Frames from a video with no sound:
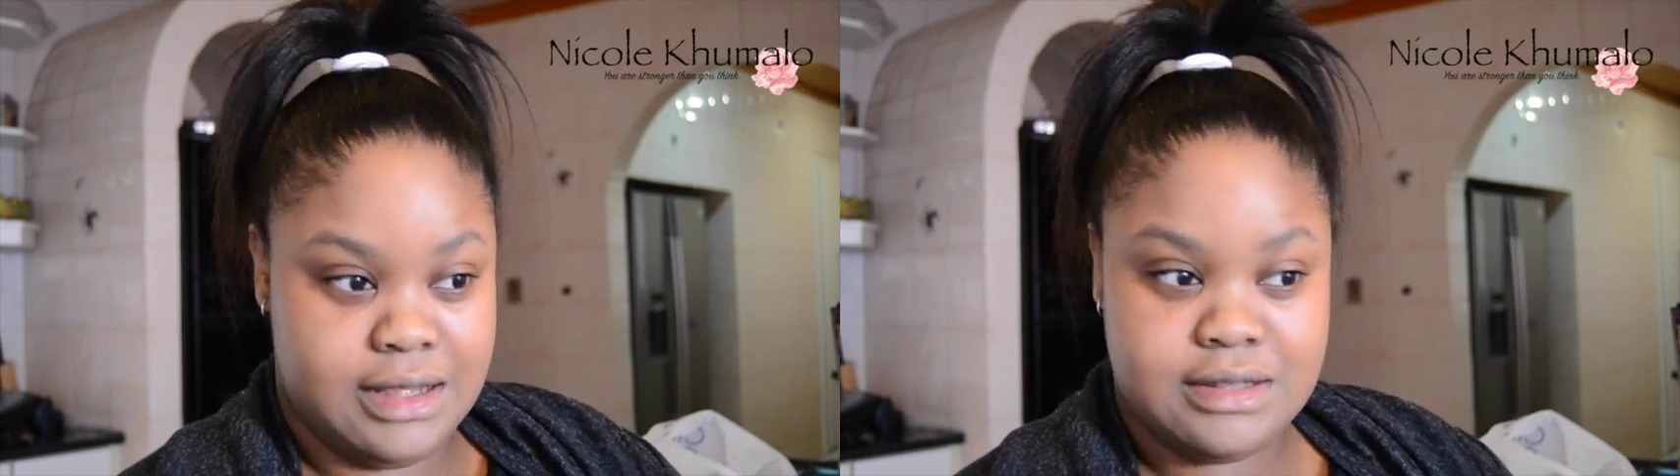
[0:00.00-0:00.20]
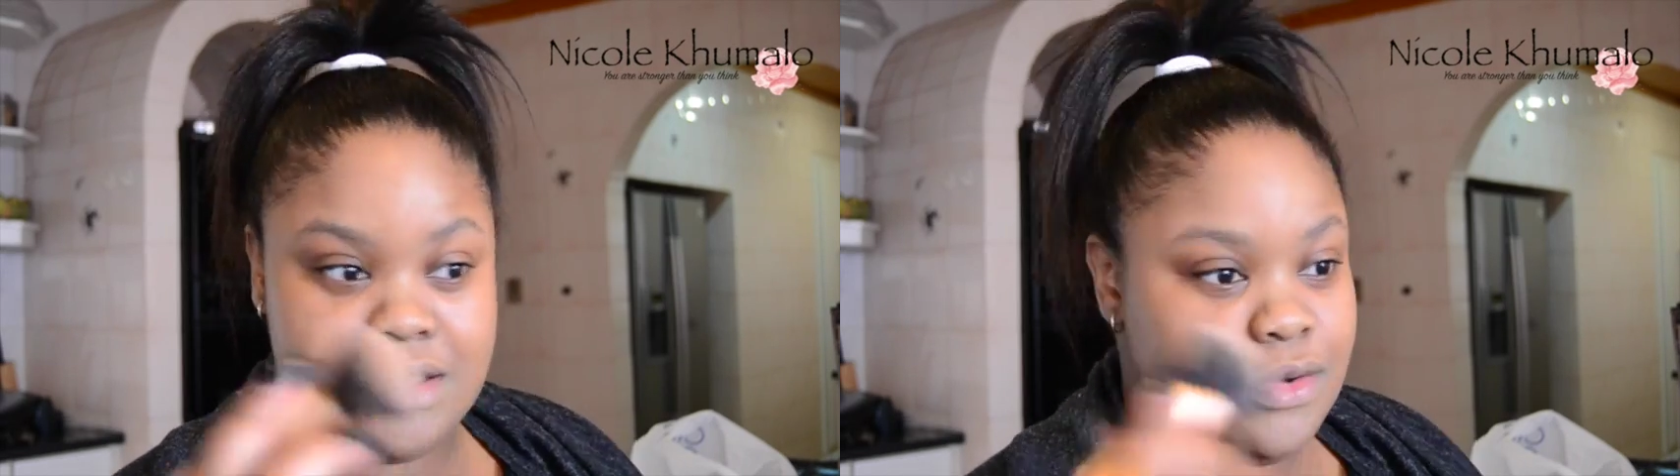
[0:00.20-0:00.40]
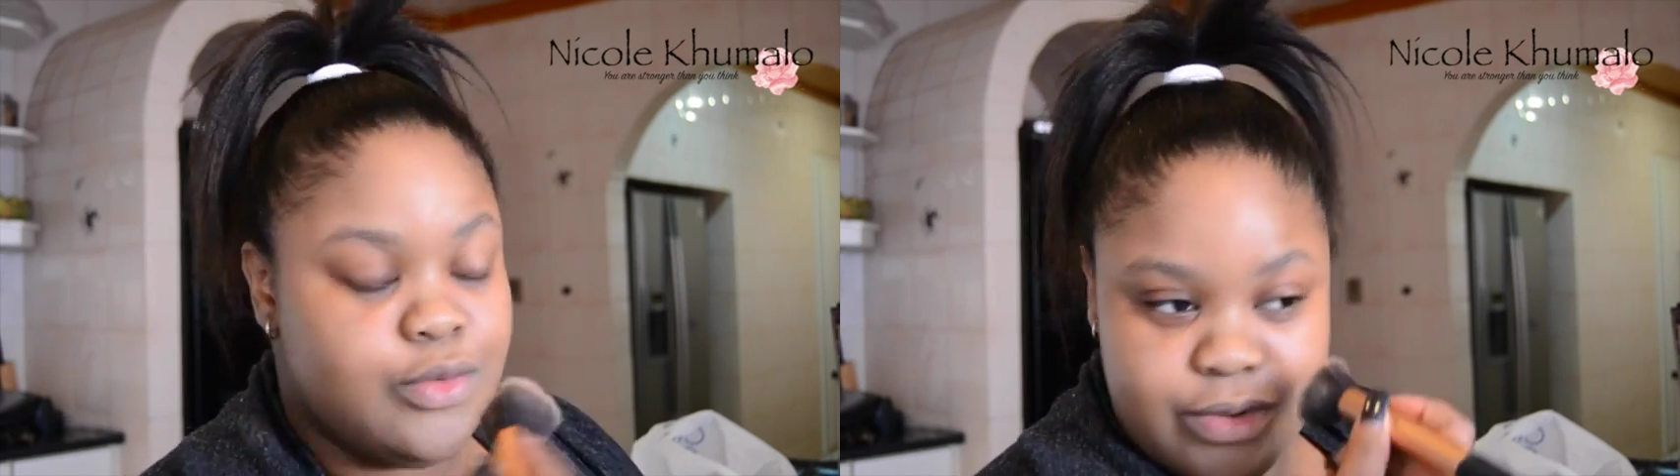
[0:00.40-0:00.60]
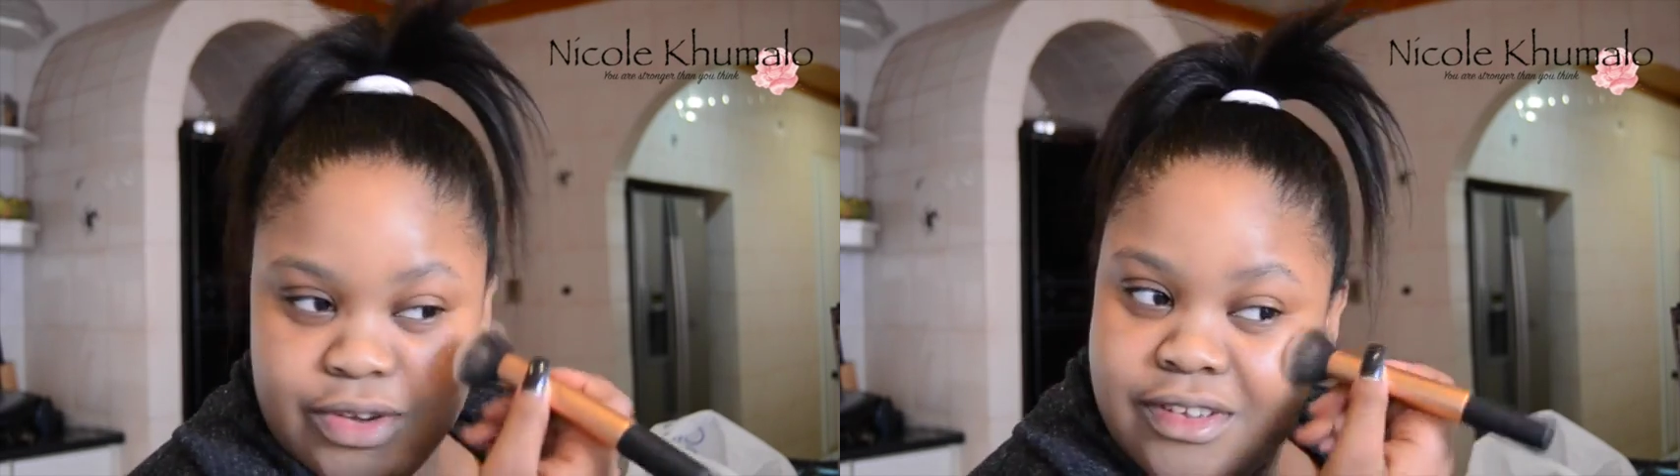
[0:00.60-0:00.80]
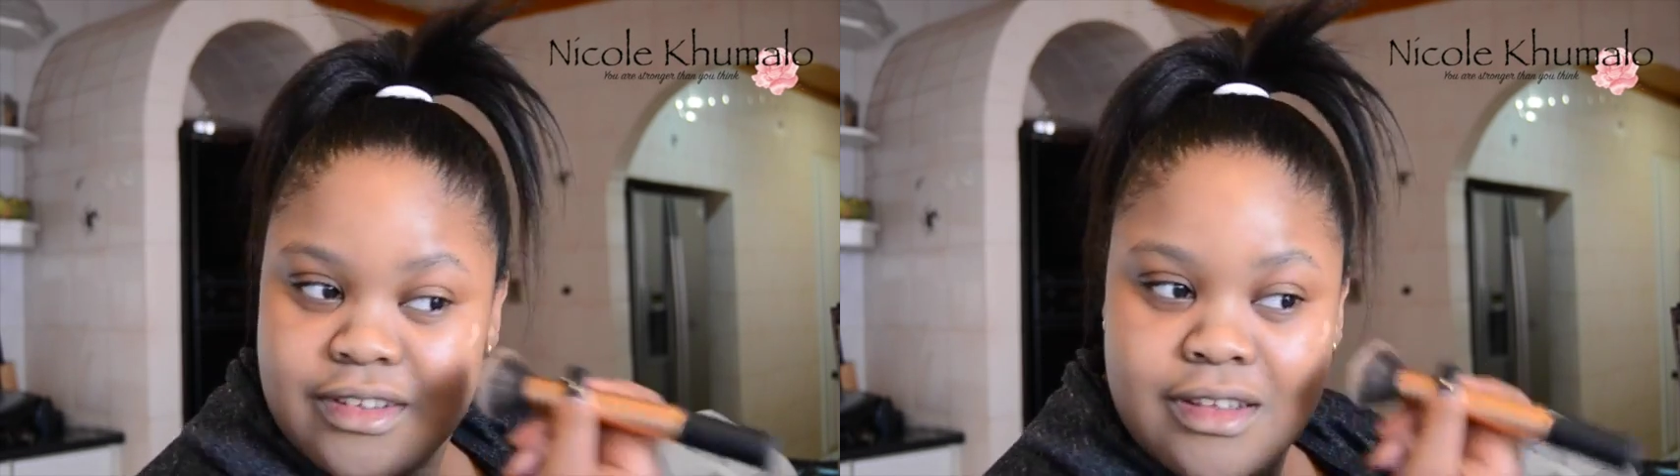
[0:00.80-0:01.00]
the color
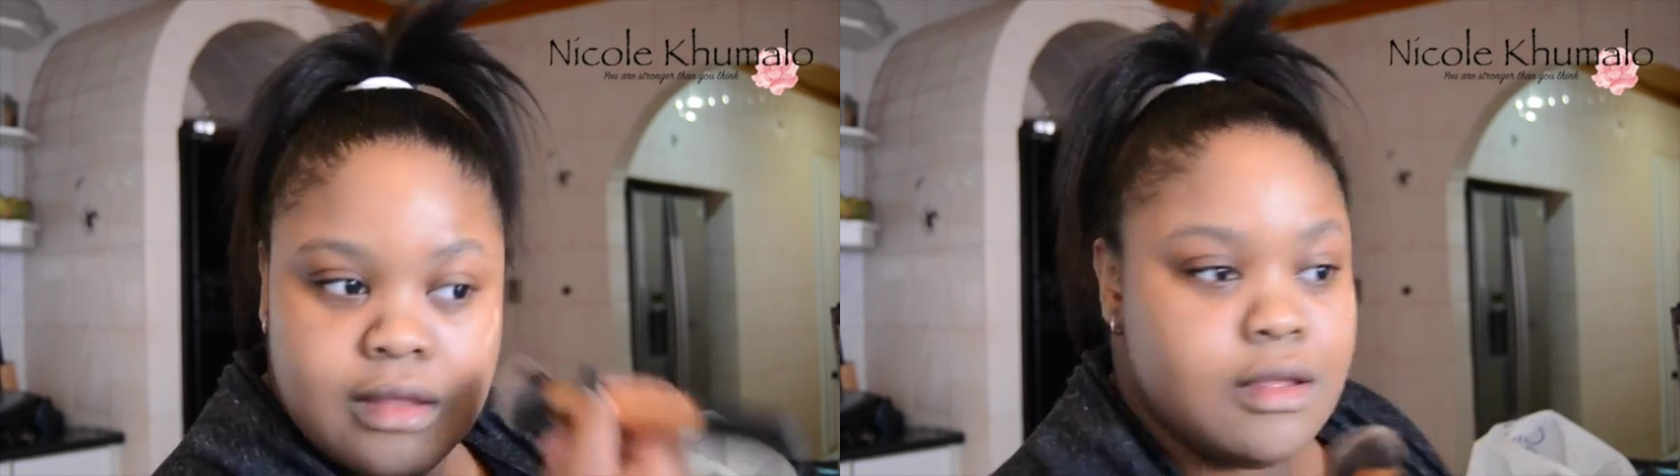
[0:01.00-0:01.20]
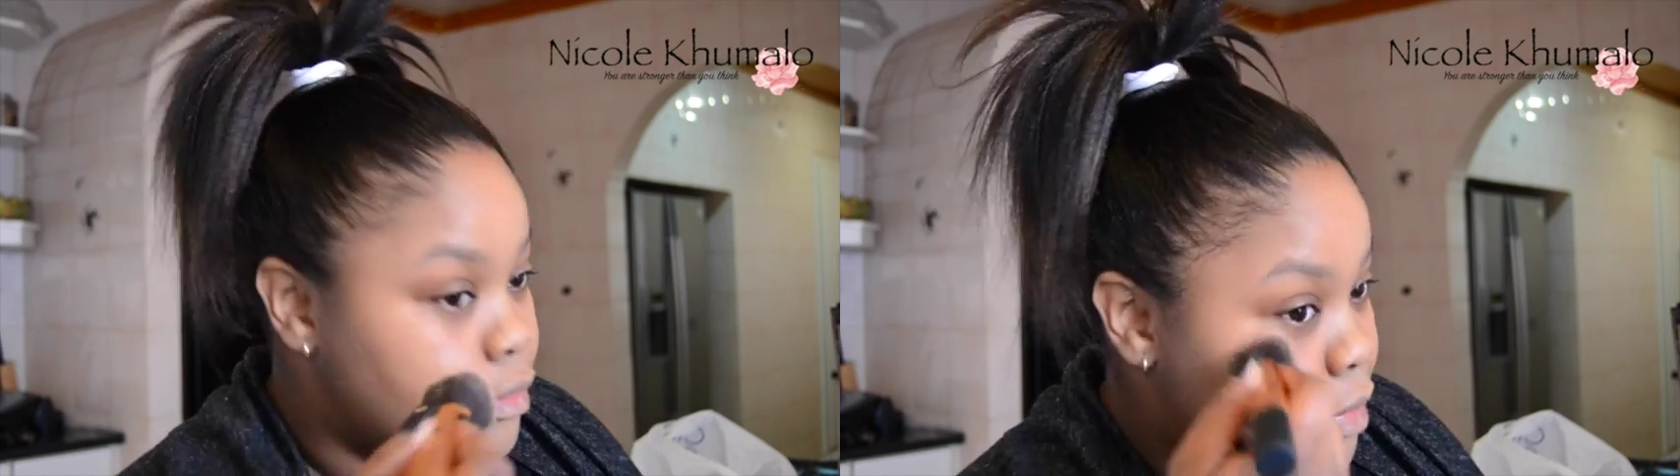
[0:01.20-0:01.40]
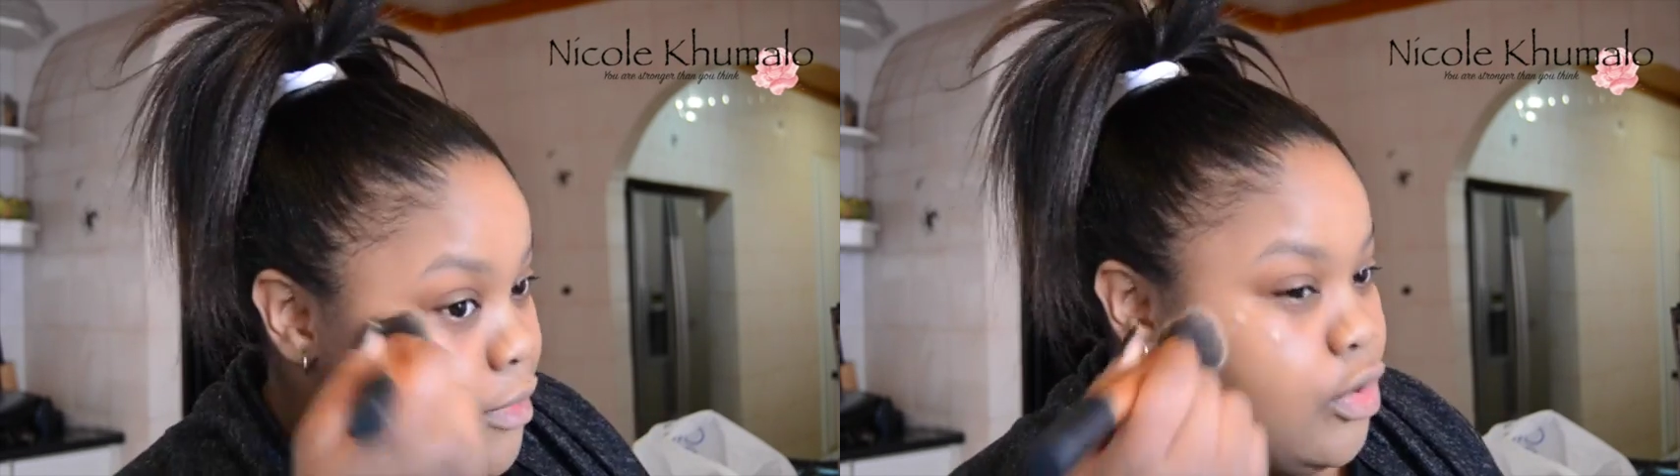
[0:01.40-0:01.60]
immediately.